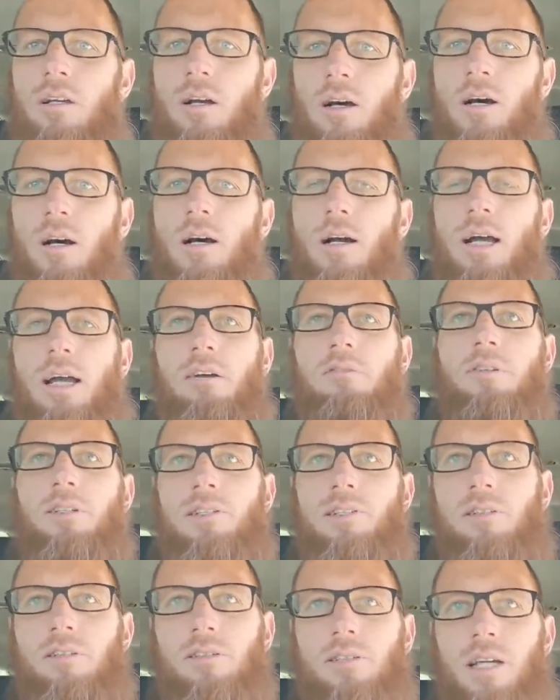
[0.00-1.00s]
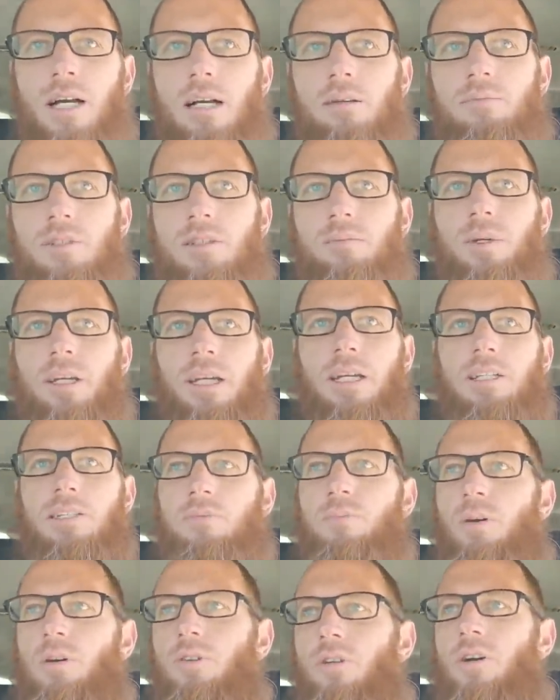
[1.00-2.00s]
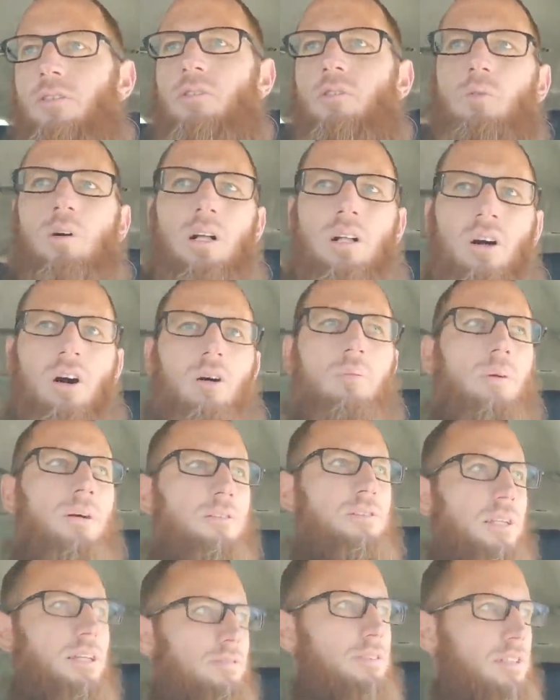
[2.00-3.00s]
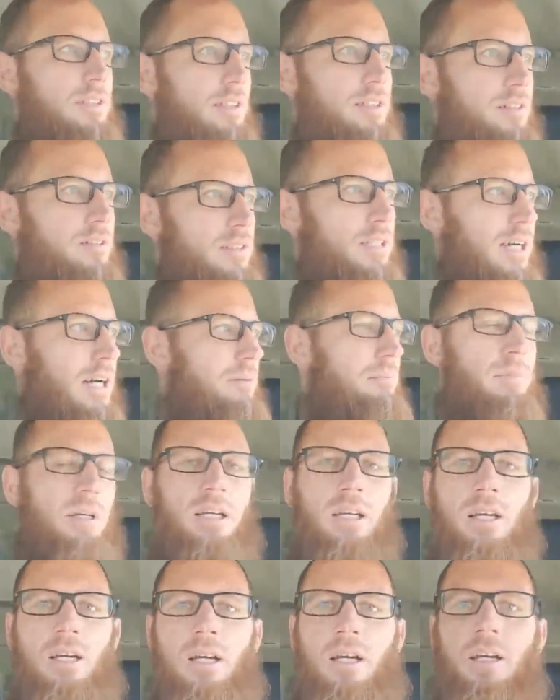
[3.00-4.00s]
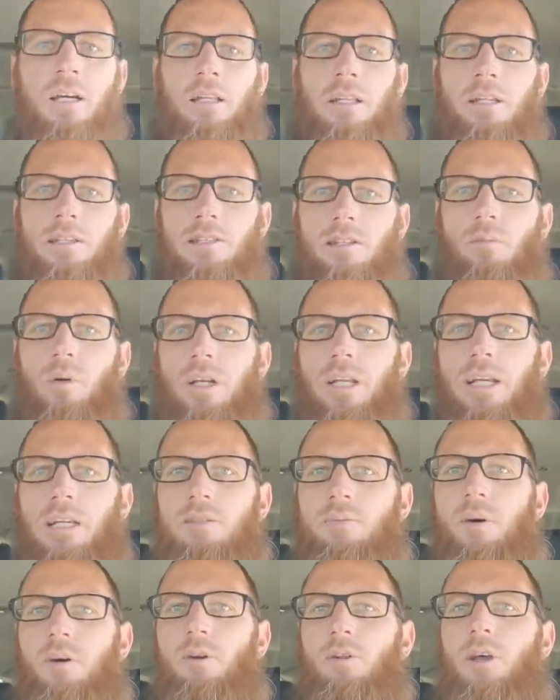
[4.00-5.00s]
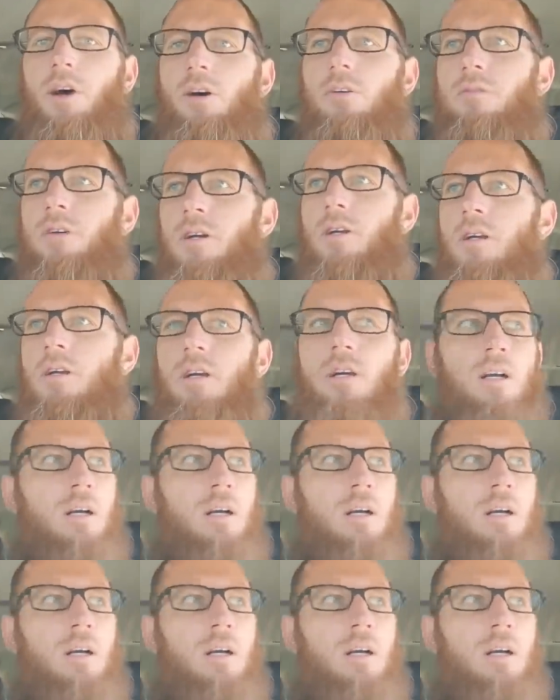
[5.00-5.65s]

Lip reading: Every single time somebody gets pulled over, well, almost every single time that someone gets pulled over,